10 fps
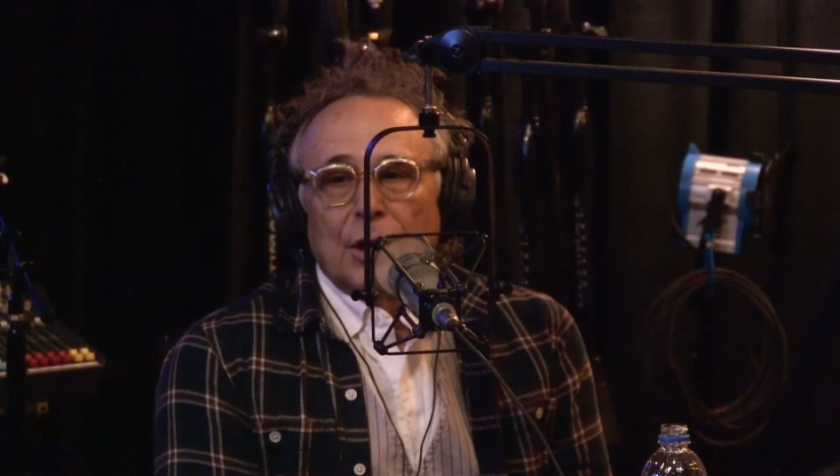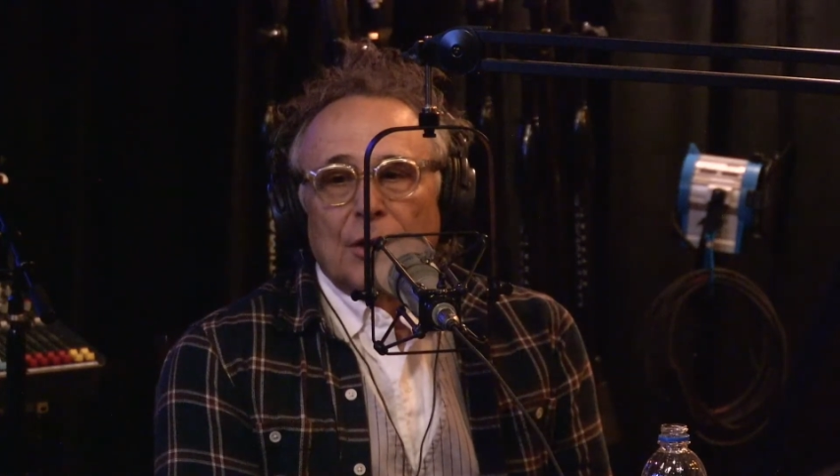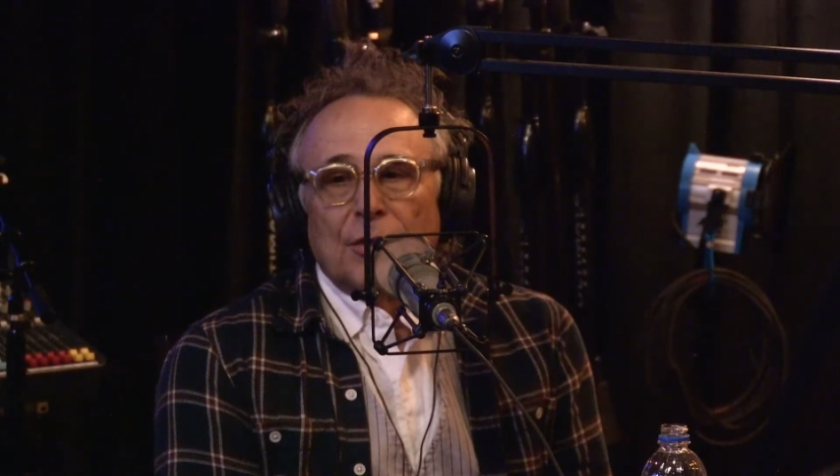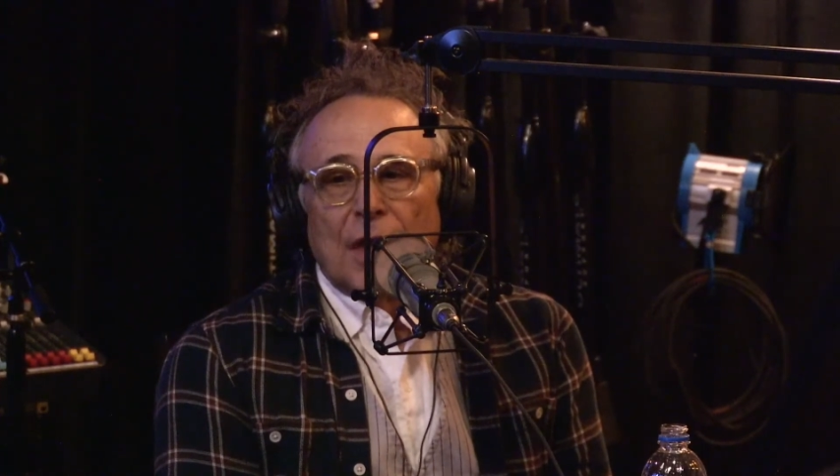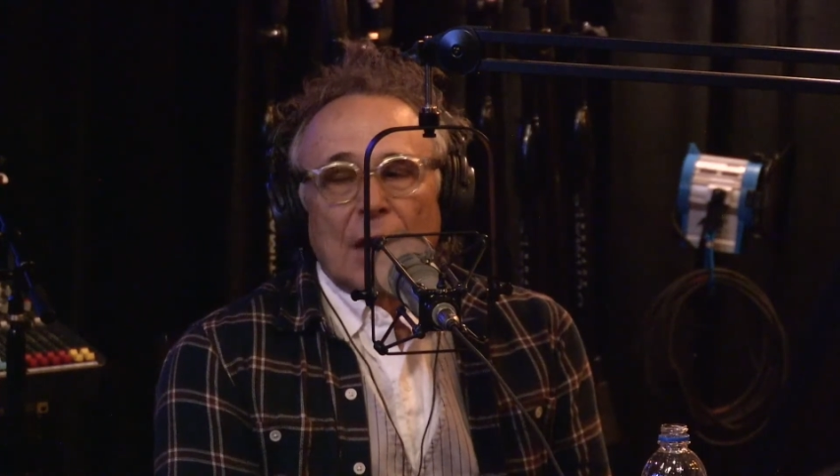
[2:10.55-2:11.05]

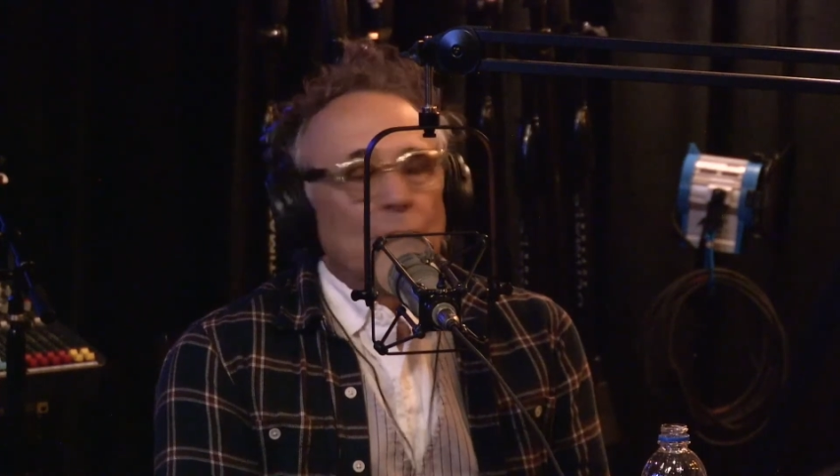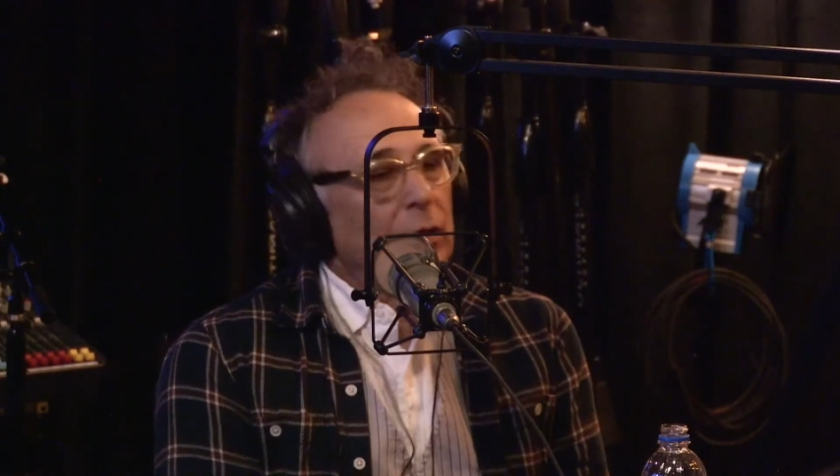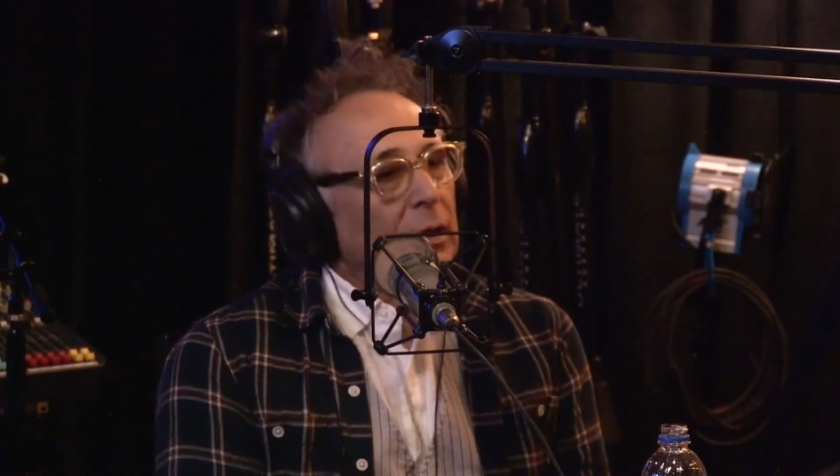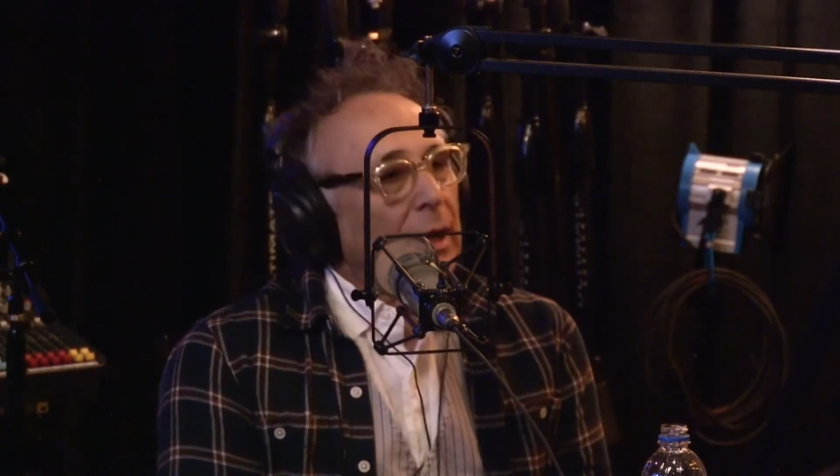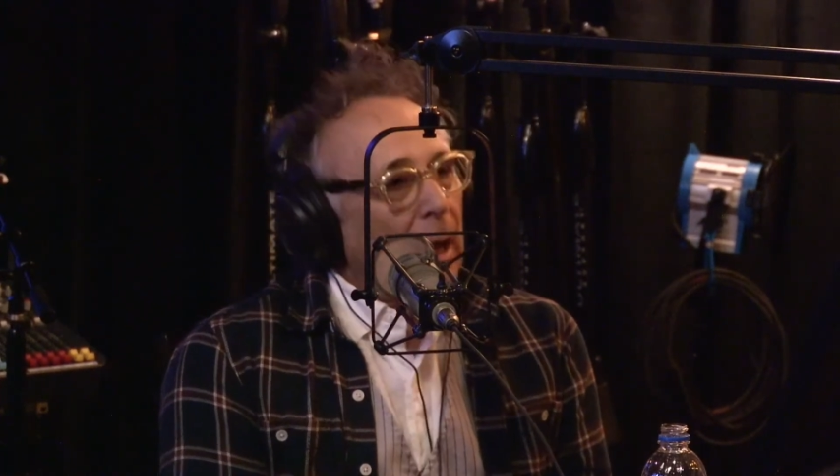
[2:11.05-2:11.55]
that
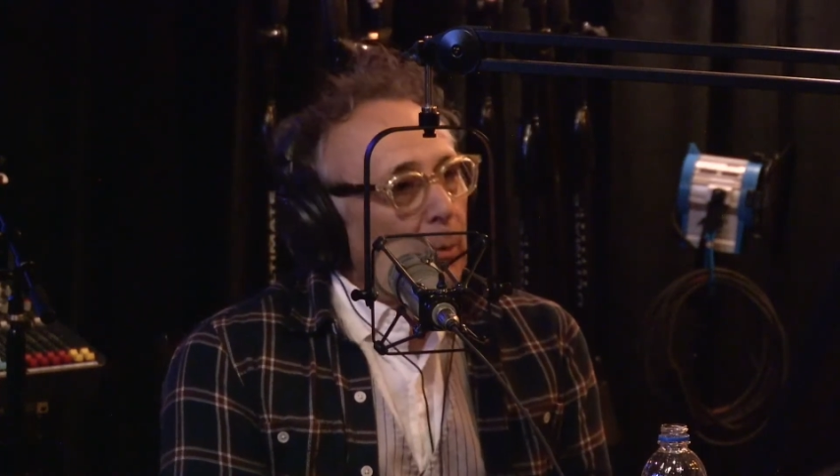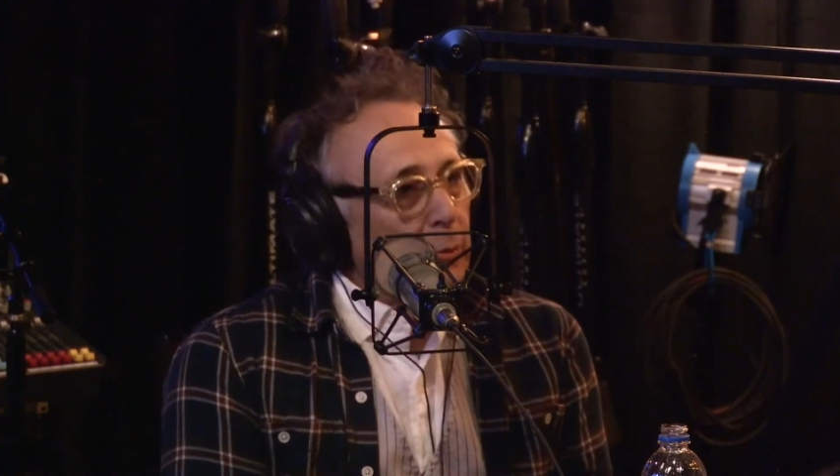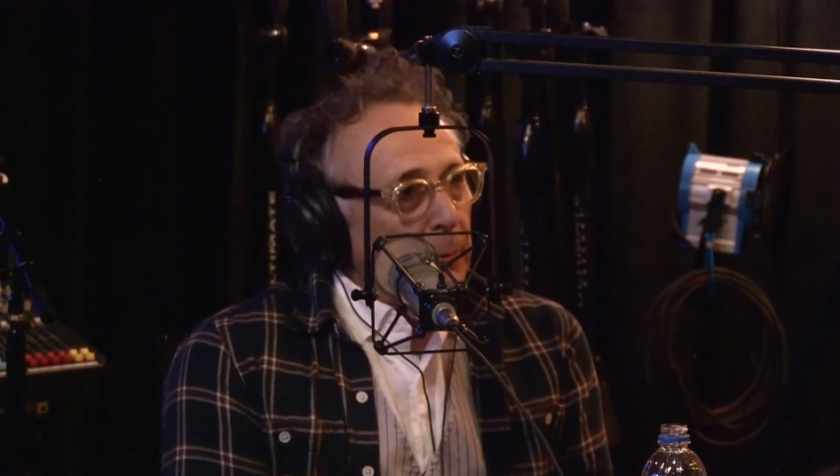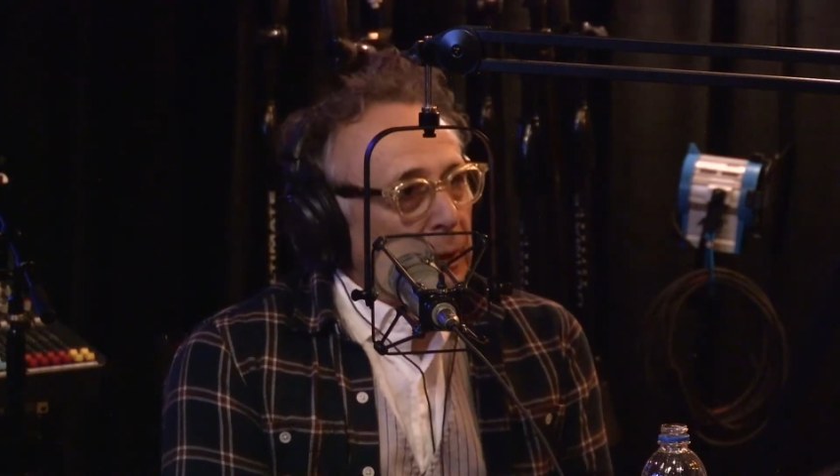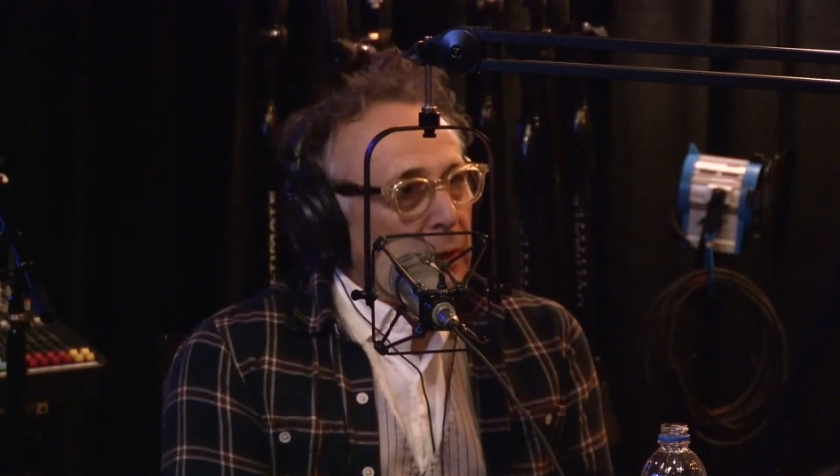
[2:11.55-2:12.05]
really
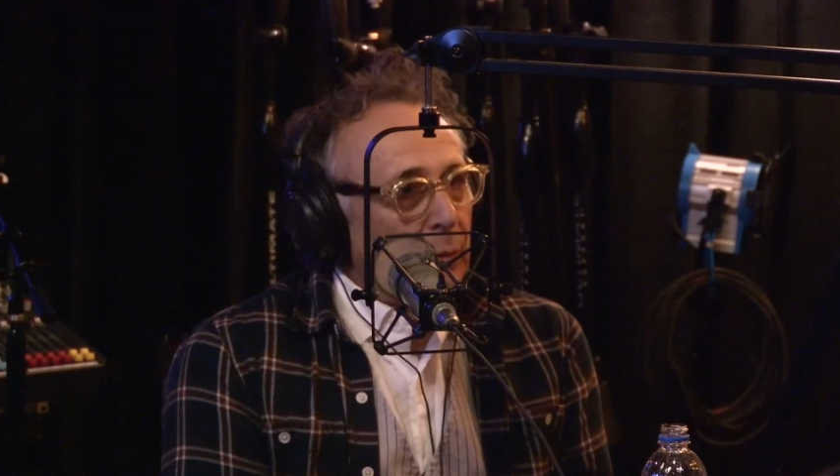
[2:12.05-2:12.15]
helped me